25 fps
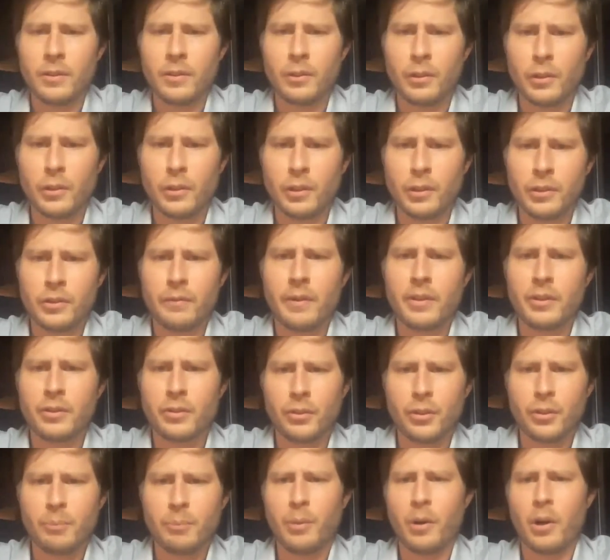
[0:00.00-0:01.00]

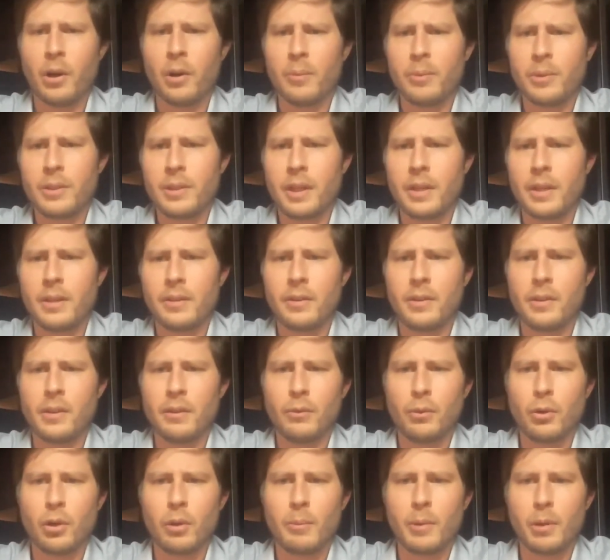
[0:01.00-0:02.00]
Neurointerventional Department at the
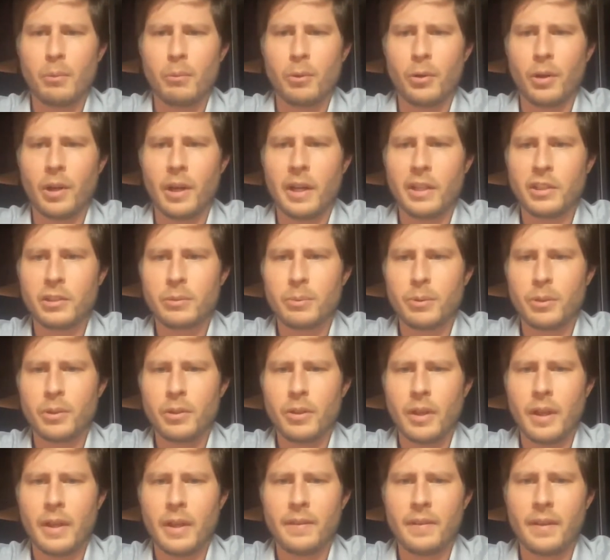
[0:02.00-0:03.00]
Royal Melbourne
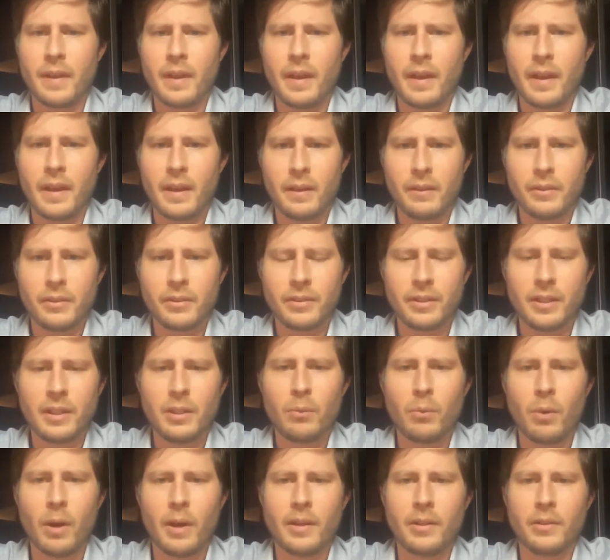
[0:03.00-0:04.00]
Hospital and the head of
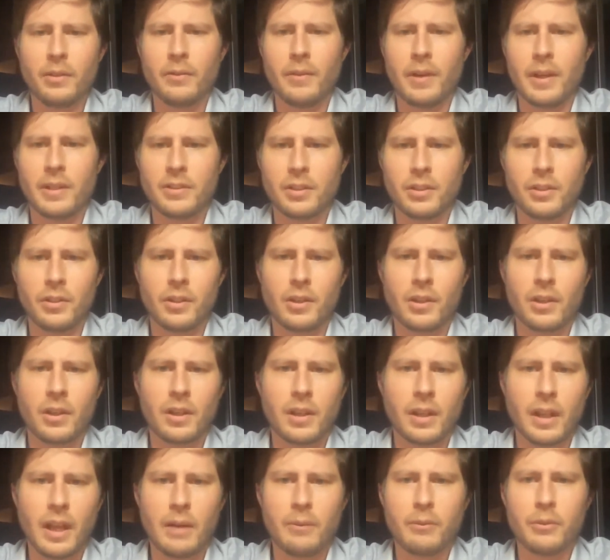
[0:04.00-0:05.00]
statewide endovascular
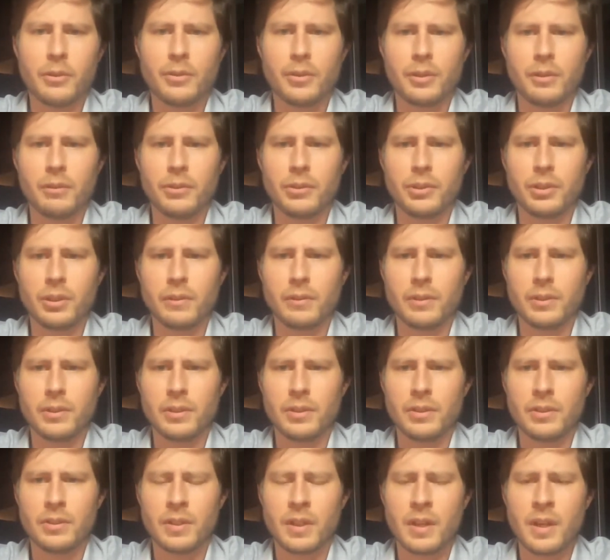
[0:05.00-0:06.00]
clot retrieval
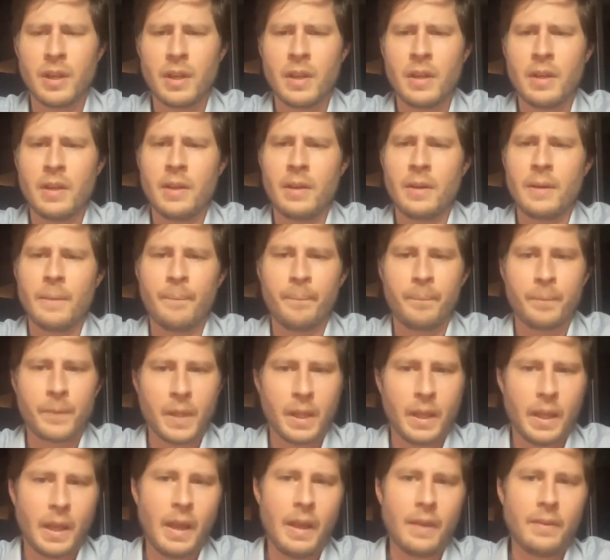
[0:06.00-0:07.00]
services
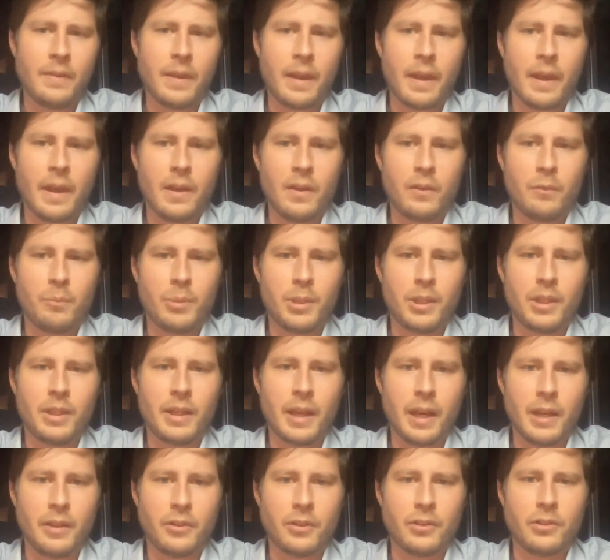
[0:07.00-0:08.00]
and the head of
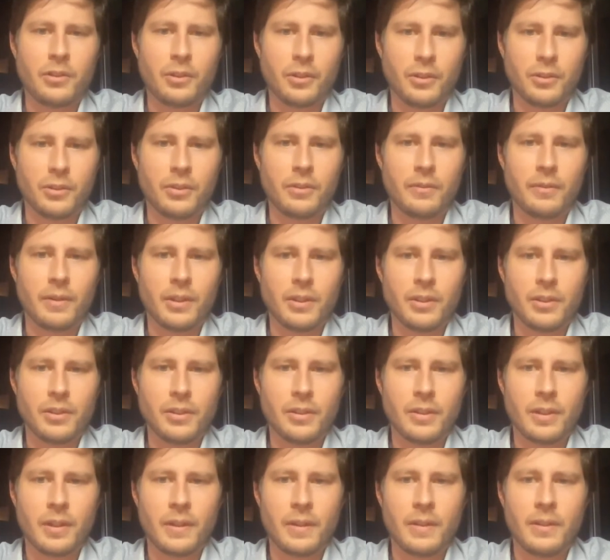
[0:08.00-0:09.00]
pediatric
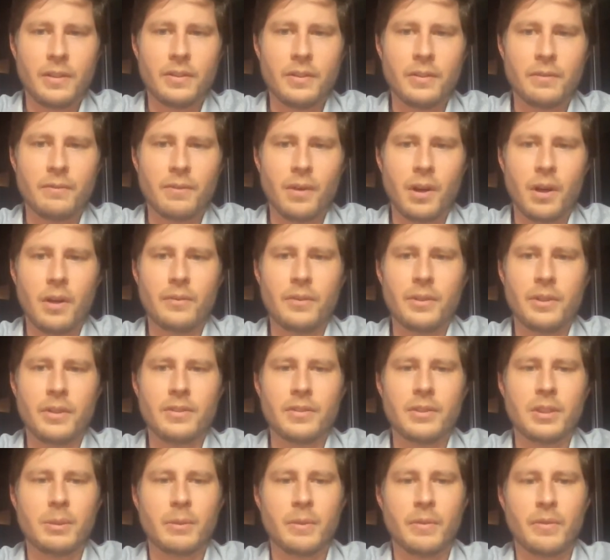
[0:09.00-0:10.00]
neurointervention. He's involved
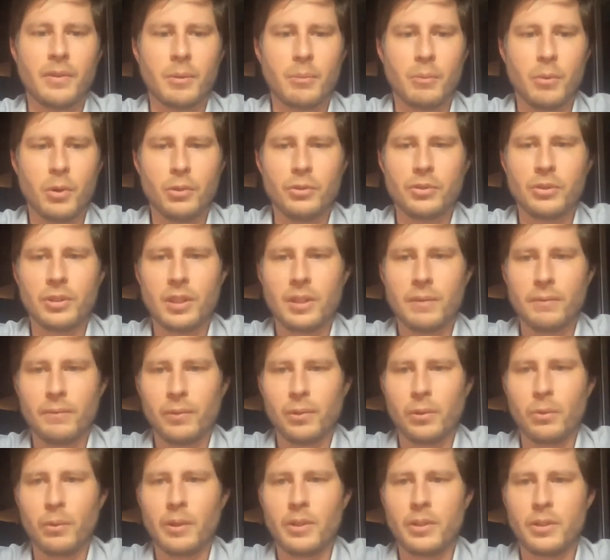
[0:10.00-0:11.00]
in some of the most
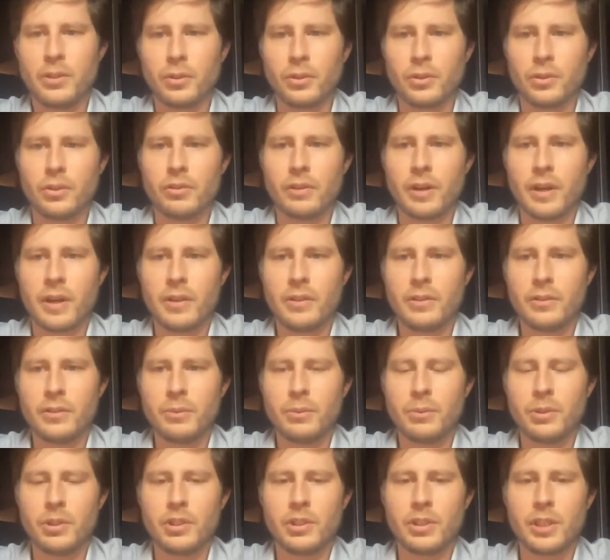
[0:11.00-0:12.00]
influential
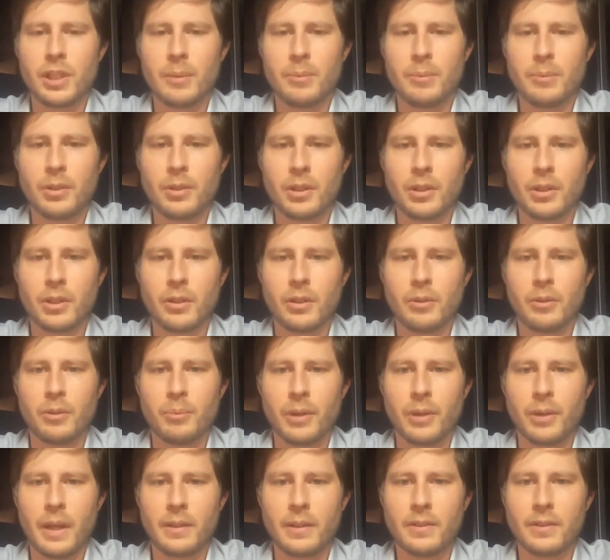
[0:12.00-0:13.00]
trials which shaped our current
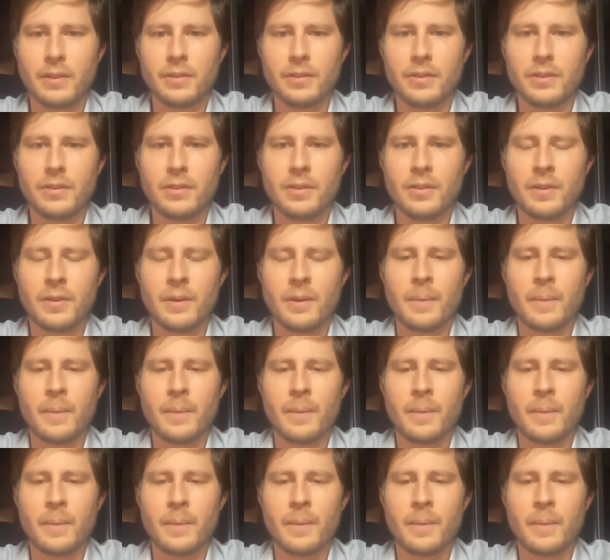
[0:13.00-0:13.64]
practices,